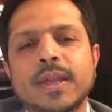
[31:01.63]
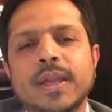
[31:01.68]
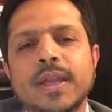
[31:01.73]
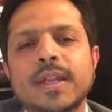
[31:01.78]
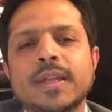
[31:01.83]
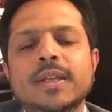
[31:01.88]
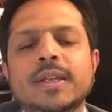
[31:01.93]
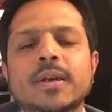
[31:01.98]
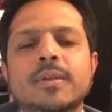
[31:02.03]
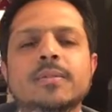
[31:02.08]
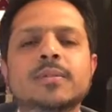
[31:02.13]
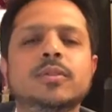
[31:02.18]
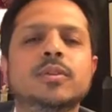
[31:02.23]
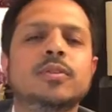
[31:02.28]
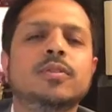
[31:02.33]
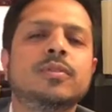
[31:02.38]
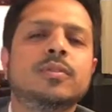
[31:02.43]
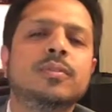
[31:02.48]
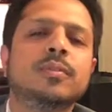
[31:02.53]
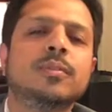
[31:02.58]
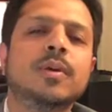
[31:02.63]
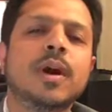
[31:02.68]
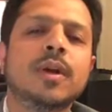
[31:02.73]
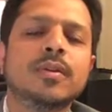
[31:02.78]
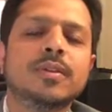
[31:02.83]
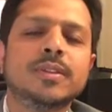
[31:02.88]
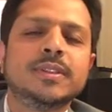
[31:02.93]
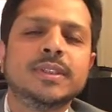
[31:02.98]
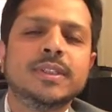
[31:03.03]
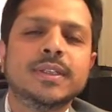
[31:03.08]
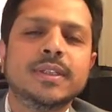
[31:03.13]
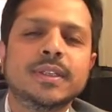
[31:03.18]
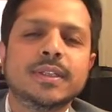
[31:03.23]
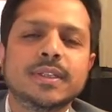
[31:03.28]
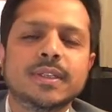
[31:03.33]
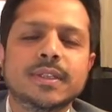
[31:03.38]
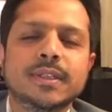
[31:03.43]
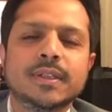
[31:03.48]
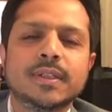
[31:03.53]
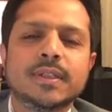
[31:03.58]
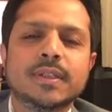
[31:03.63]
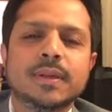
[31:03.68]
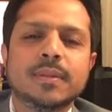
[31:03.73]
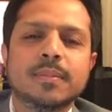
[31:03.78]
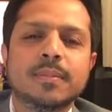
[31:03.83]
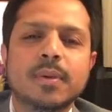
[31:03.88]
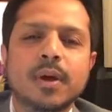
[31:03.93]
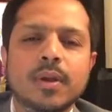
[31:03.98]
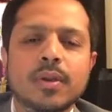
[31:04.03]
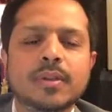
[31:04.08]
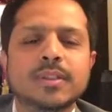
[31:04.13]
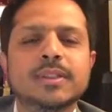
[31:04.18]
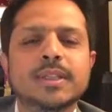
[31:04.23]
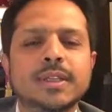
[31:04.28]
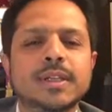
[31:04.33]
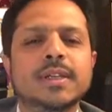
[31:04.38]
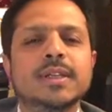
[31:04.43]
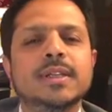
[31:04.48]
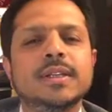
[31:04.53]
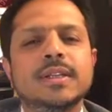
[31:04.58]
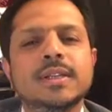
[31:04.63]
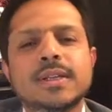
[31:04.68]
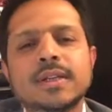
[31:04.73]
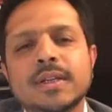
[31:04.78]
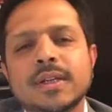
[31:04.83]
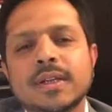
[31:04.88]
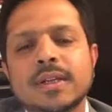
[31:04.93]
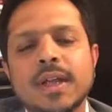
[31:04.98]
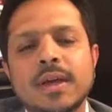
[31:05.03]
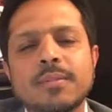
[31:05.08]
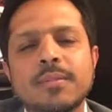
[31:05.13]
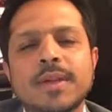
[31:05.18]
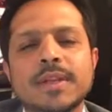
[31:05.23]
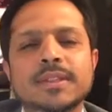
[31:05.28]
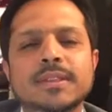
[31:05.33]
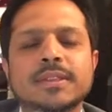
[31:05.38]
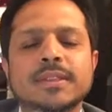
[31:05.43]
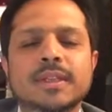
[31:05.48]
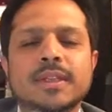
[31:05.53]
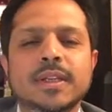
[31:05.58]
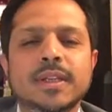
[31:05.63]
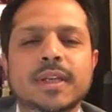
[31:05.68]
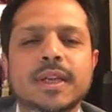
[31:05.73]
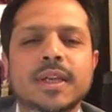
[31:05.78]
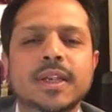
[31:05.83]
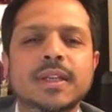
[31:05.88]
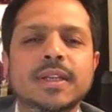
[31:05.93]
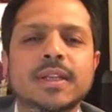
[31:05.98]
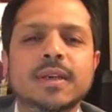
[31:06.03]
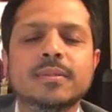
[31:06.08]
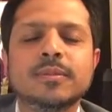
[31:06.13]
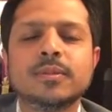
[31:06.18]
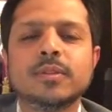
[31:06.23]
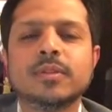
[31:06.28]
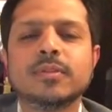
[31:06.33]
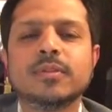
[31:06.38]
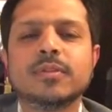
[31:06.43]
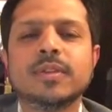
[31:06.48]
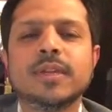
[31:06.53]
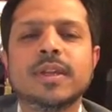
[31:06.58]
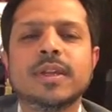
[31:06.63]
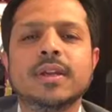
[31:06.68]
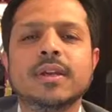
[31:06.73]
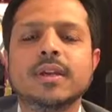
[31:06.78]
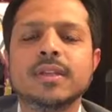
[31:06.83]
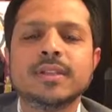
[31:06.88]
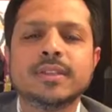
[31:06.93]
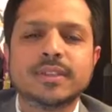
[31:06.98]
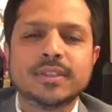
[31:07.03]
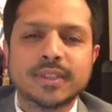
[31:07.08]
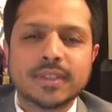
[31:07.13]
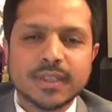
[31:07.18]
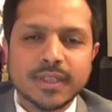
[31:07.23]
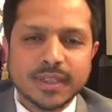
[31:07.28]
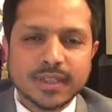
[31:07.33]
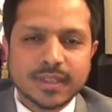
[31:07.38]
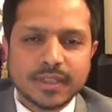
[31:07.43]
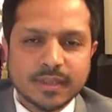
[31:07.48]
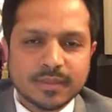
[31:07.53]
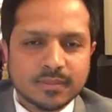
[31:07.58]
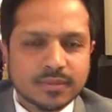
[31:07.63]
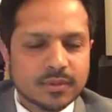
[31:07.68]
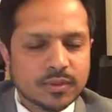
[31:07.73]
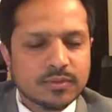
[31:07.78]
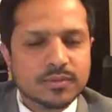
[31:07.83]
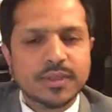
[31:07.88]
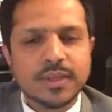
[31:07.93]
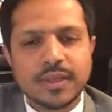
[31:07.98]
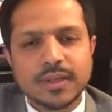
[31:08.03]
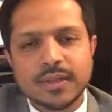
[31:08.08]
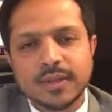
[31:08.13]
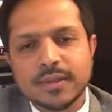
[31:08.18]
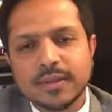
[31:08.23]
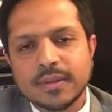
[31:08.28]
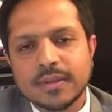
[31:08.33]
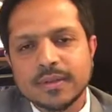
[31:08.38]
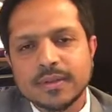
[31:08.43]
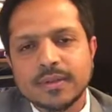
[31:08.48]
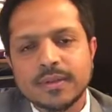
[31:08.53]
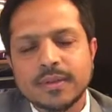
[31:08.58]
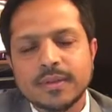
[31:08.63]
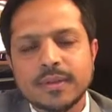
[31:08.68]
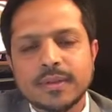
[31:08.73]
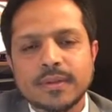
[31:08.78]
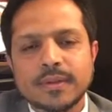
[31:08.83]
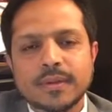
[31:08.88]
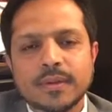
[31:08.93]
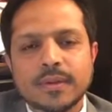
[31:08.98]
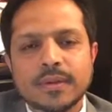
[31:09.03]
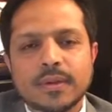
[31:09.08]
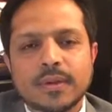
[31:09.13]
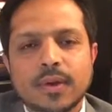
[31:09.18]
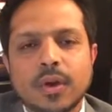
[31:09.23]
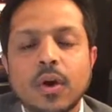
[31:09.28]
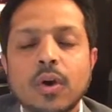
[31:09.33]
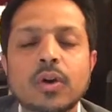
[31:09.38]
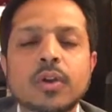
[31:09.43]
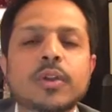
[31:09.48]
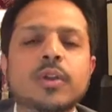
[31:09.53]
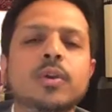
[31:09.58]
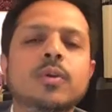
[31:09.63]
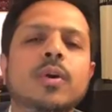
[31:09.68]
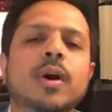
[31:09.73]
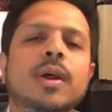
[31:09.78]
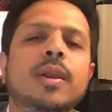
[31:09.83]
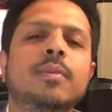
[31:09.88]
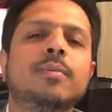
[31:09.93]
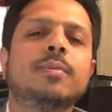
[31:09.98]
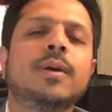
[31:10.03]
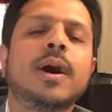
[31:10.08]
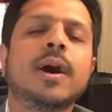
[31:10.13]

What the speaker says: in terms of biology, biological dimension, in terms of their culture, in terms of their, or you are